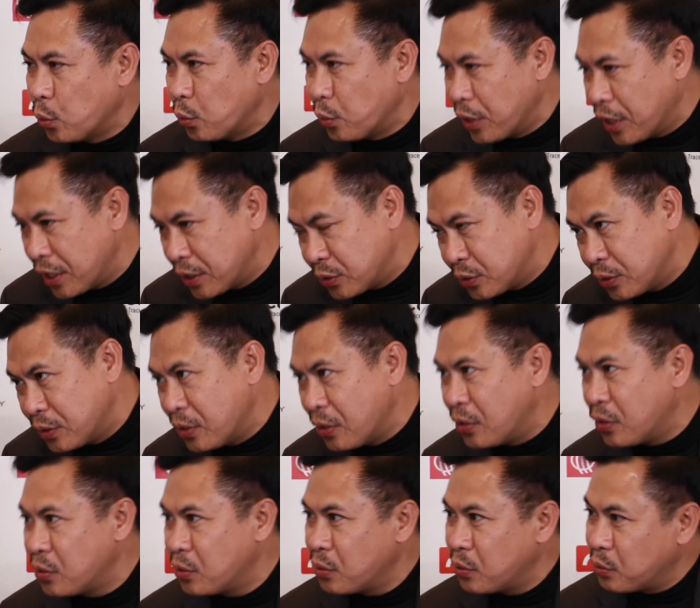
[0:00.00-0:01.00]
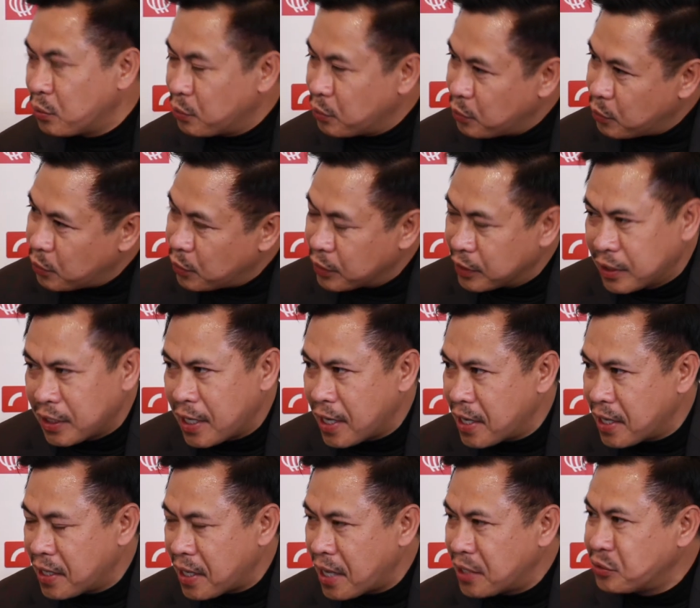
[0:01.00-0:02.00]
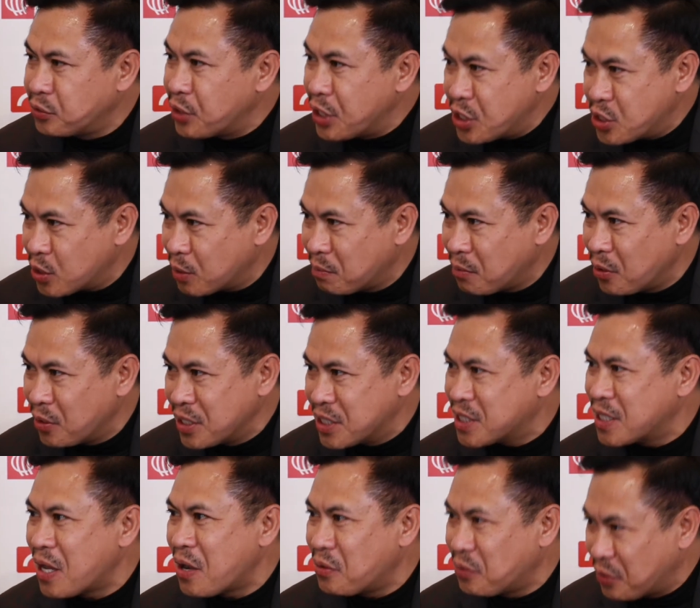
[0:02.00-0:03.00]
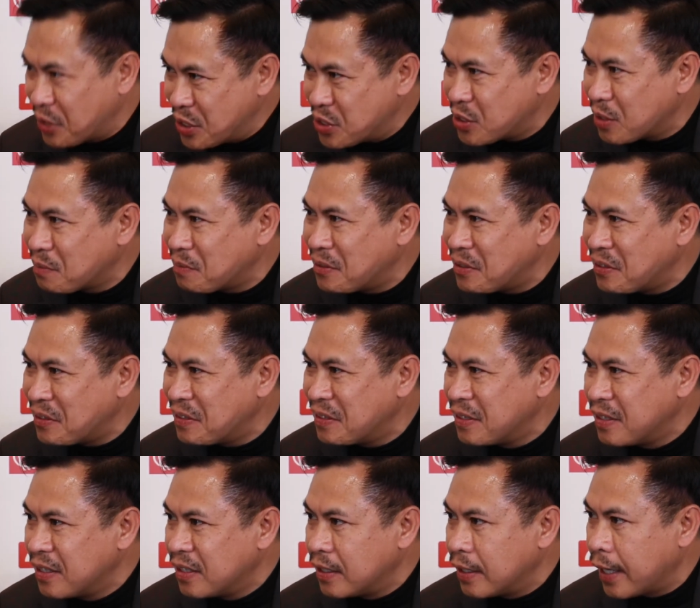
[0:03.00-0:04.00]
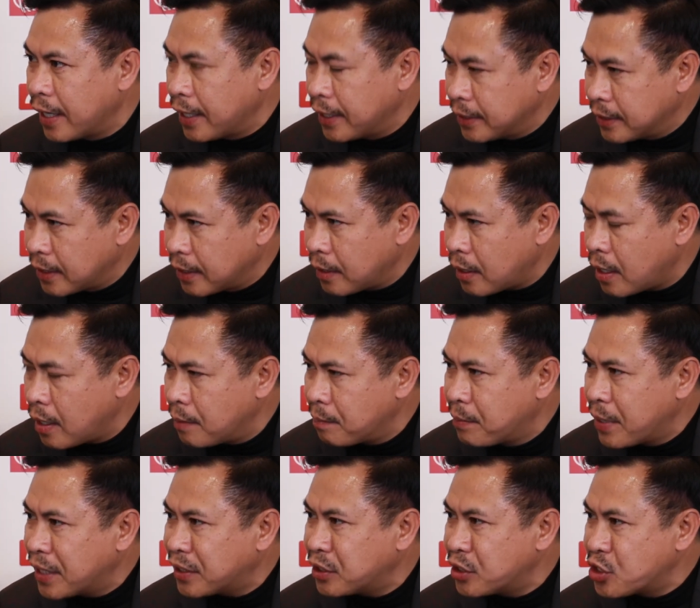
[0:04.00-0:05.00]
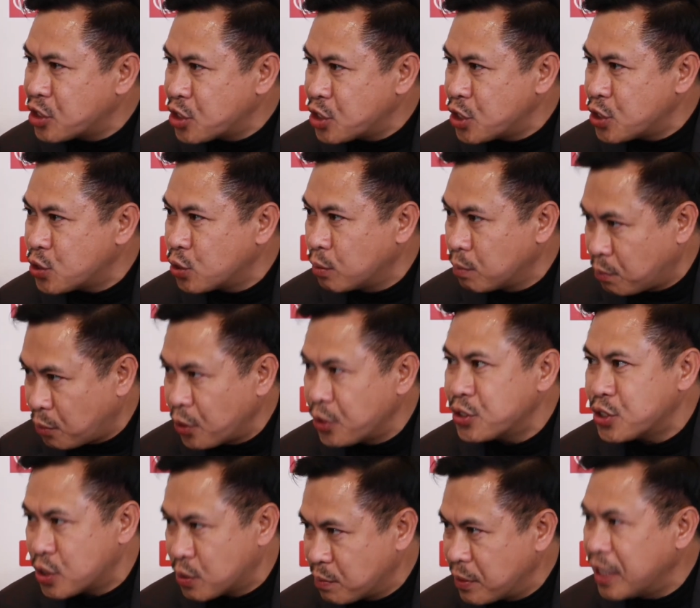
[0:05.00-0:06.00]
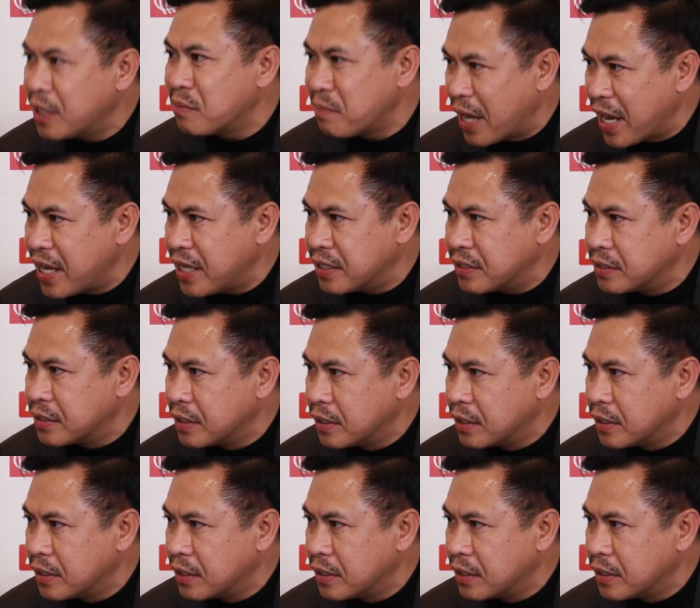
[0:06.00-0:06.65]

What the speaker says: Where to go, the unreachable is now reachable, and a better decision points being made.